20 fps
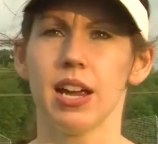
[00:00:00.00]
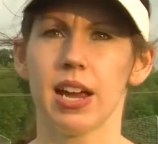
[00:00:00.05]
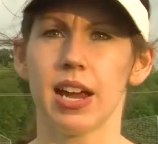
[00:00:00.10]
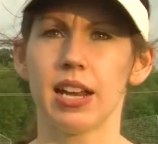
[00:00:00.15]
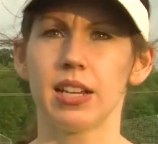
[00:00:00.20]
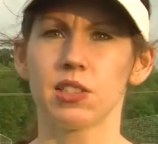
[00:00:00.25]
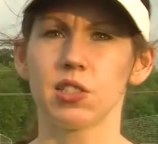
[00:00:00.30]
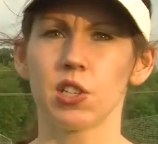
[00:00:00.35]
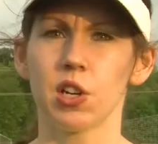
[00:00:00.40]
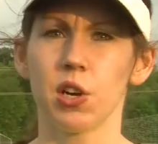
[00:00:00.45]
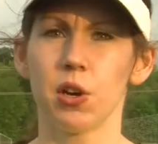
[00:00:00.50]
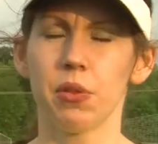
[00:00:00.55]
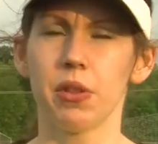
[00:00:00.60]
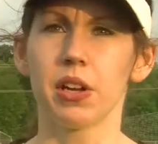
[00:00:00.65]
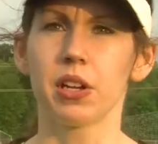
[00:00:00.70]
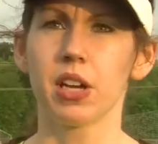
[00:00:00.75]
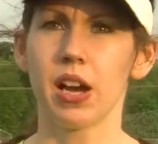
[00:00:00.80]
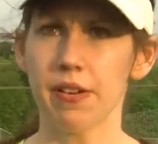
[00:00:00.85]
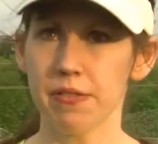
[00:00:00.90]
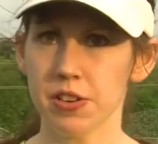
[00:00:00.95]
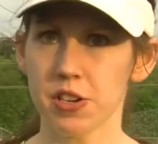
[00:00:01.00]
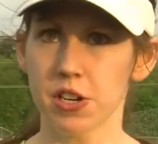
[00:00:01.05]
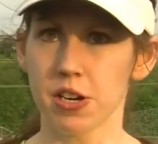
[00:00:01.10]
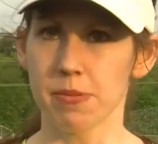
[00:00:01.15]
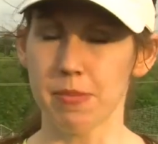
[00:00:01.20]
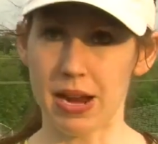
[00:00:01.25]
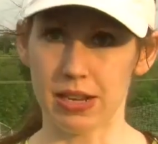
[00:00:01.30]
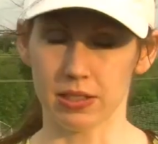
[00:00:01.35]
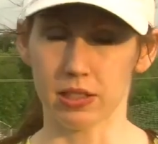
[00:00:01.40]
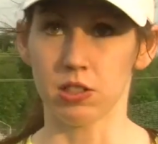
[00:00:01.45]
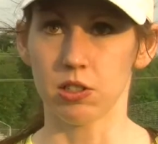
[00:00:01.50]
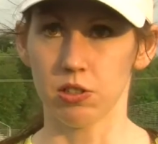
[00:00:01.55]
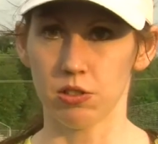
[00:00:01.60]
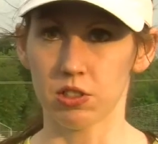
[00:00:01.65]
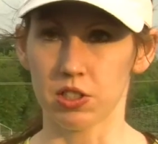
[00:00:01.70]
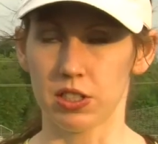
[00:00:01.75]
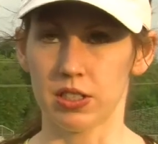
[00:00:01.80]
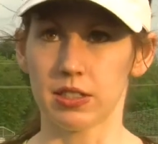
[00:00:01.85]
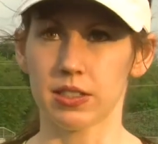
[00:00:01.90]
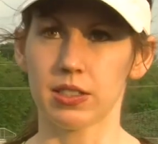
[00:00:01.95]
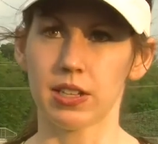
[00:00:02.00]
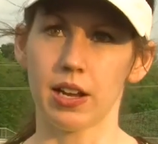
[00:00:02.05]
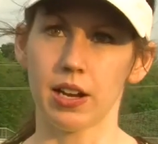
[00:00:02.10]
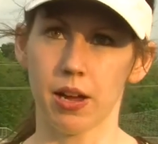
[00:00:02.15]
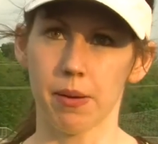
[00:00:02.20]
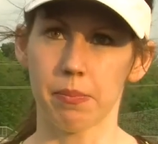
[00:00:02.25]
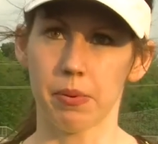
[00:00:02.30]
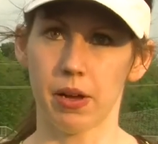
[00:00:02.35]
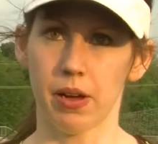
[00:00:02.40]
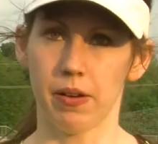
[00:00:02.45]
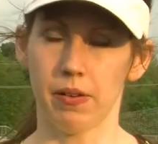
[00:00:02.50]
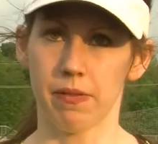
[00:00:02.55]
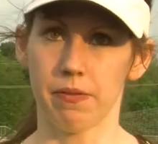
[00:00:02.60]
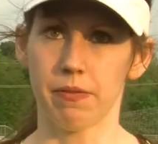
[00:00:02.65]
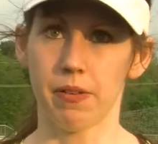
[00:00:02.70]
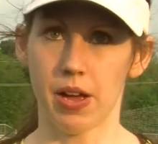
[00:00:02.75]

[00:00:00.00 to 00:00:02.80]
And so the governor of Massachusetts set up a